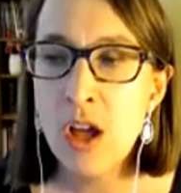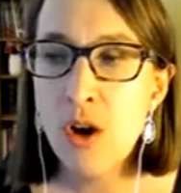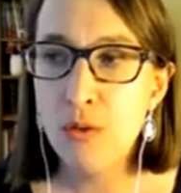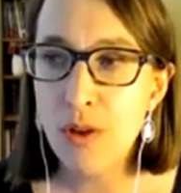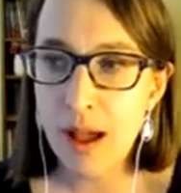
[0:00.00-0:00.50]

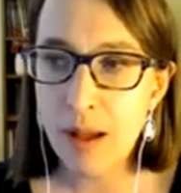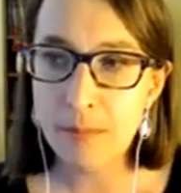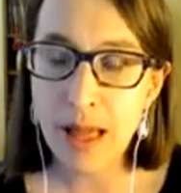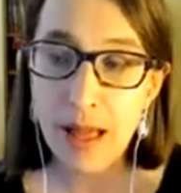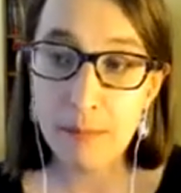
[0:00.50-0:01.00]
from
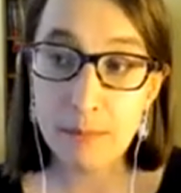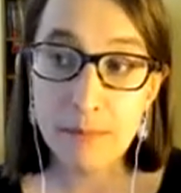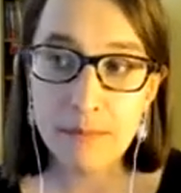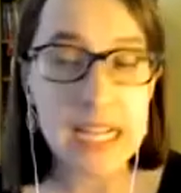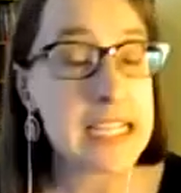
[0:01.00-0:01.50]

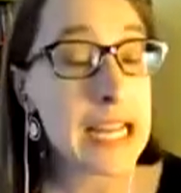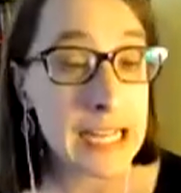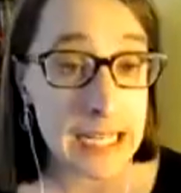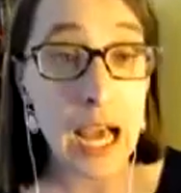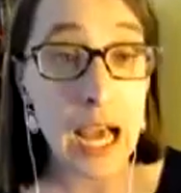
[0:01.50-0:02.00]

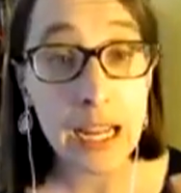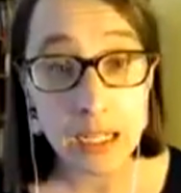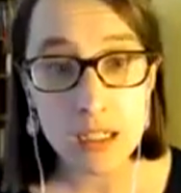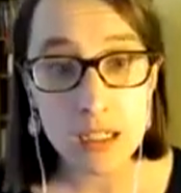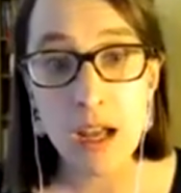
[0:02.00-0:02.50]
1989
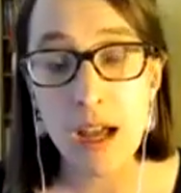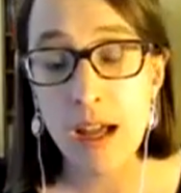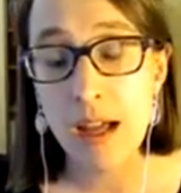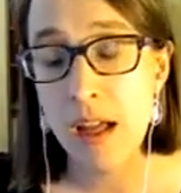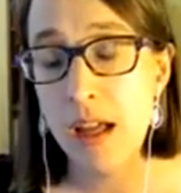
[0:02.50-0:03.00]
um,
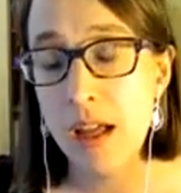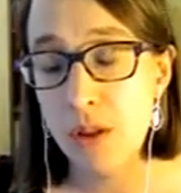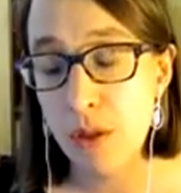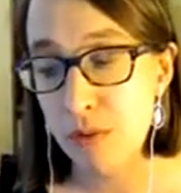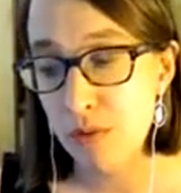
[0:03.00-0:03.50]
uh,
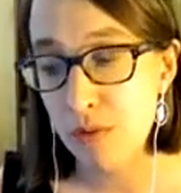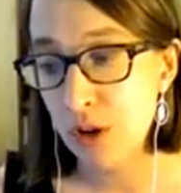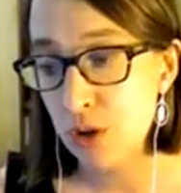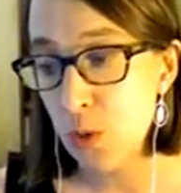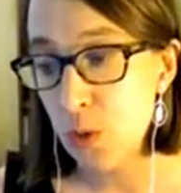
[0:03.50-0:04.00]
through
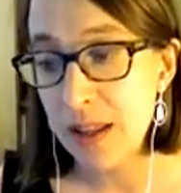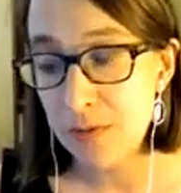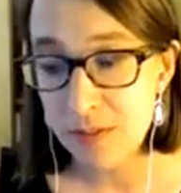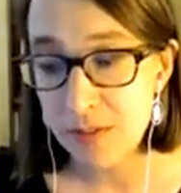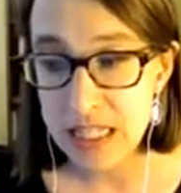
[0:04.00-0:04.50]

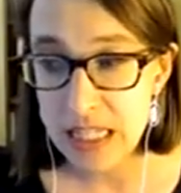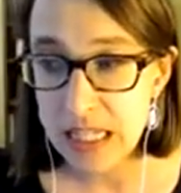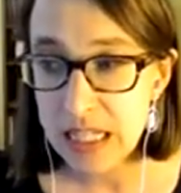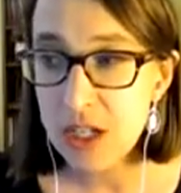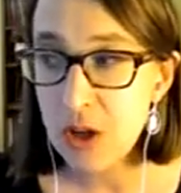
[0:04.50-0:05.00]
2015.
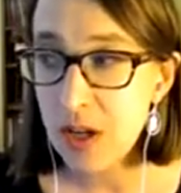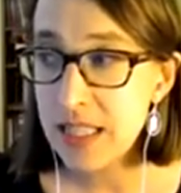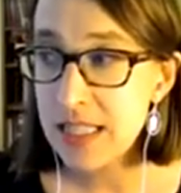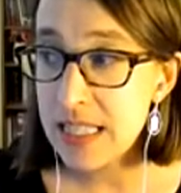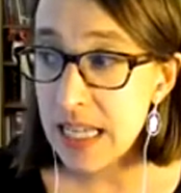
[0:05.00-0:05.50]
And you can
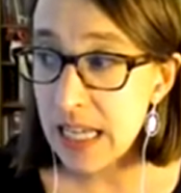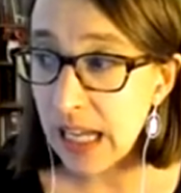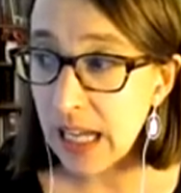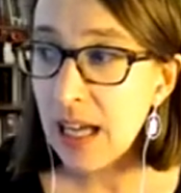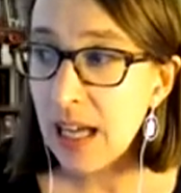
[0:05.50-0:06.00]
see
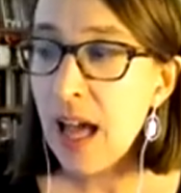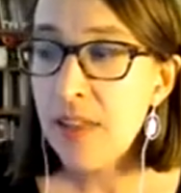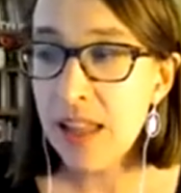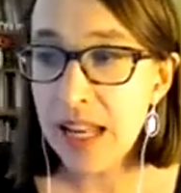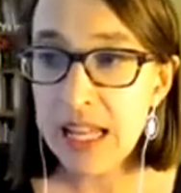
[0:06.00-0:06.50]
that
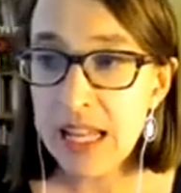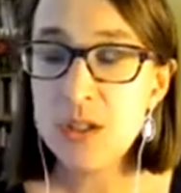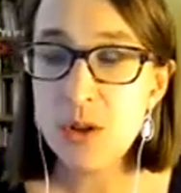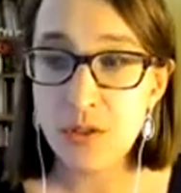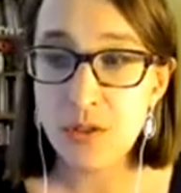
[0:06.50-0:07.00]
in sort
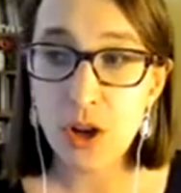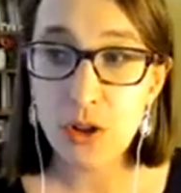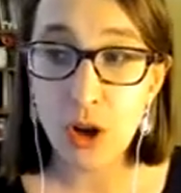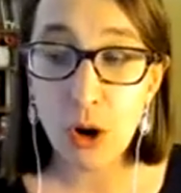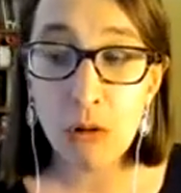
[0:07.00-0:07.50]
of the, the
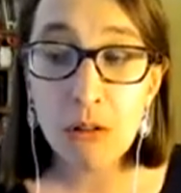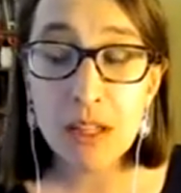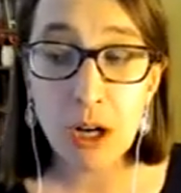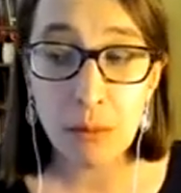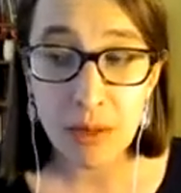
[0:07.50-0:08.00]
earlier
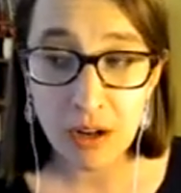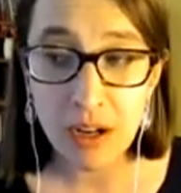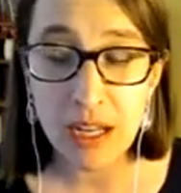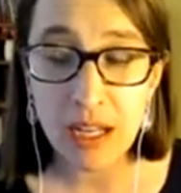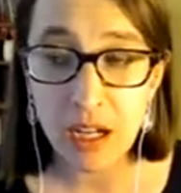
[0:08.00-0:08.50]
period
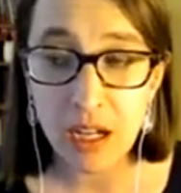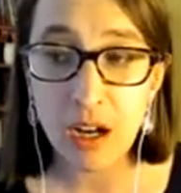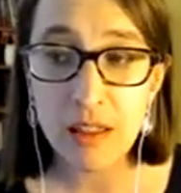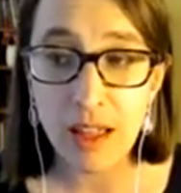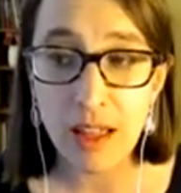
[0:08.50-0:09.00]
here,
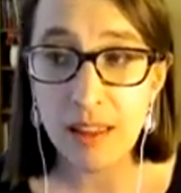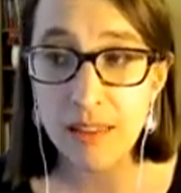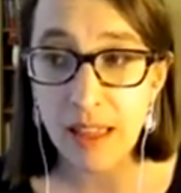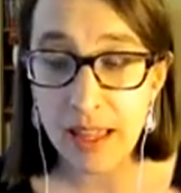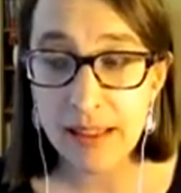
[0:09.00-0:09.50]
the,
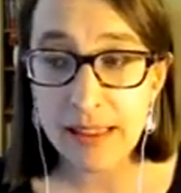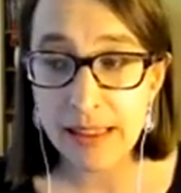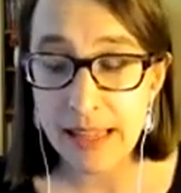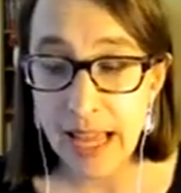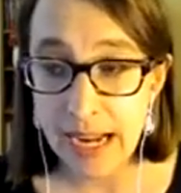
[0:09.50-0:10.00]
the, the
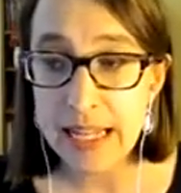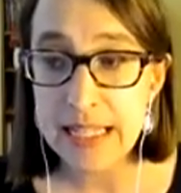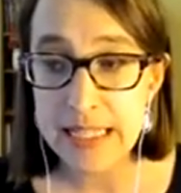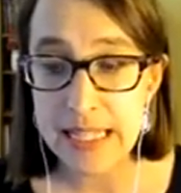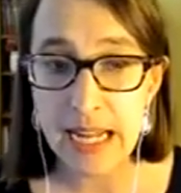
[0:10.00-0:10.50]
80s, the
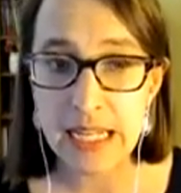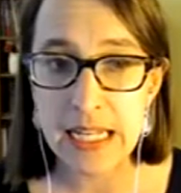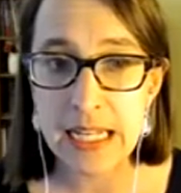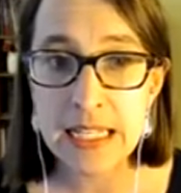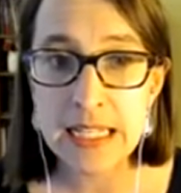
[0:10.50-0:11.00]

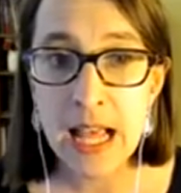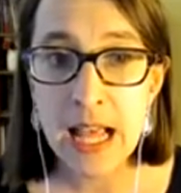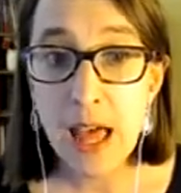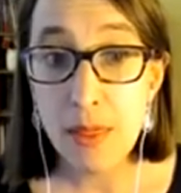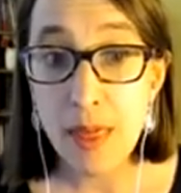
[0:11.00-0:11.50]
90s,
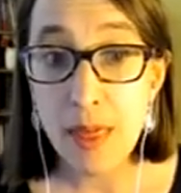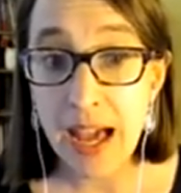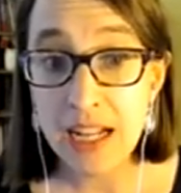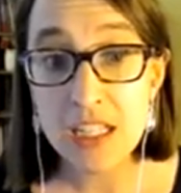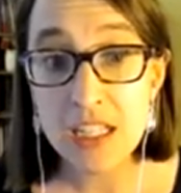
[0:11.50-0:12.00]
that
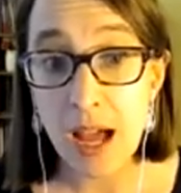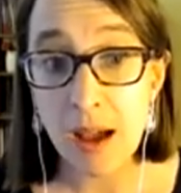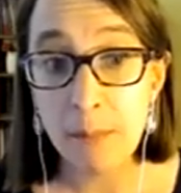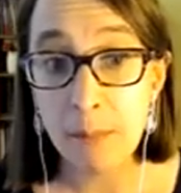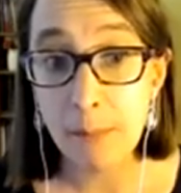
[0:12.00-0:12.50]
um,
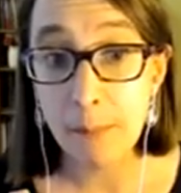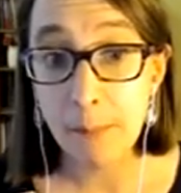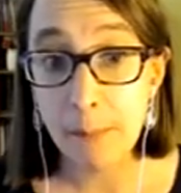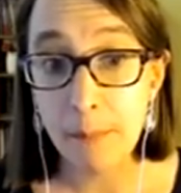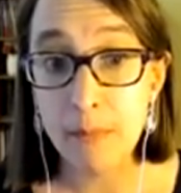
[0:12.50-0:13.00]

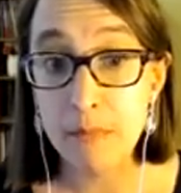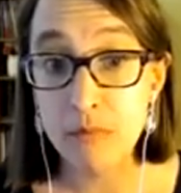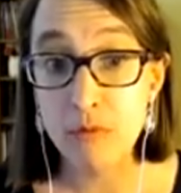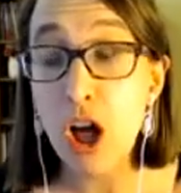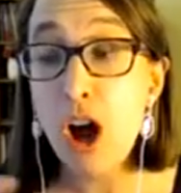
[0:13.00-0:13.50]

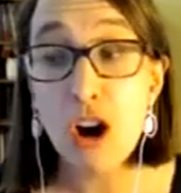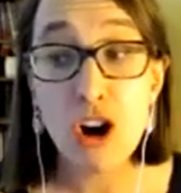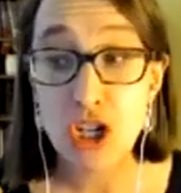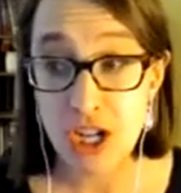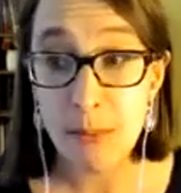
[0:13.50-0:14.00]
large
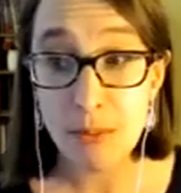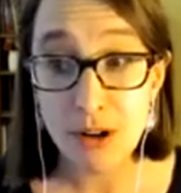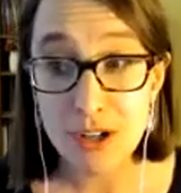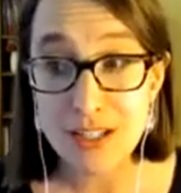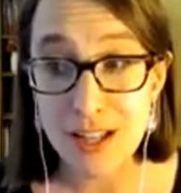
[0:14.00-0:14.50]

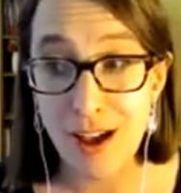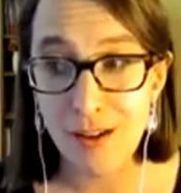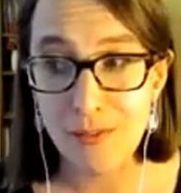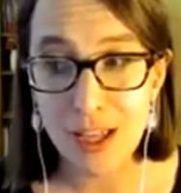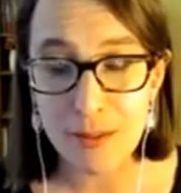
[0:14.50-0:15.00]
numbers of
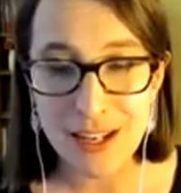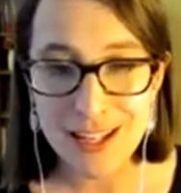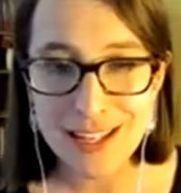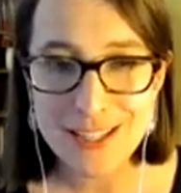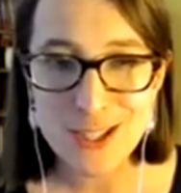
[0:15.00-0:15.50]

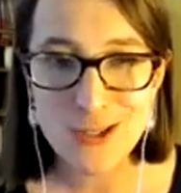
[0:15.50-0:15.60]
committees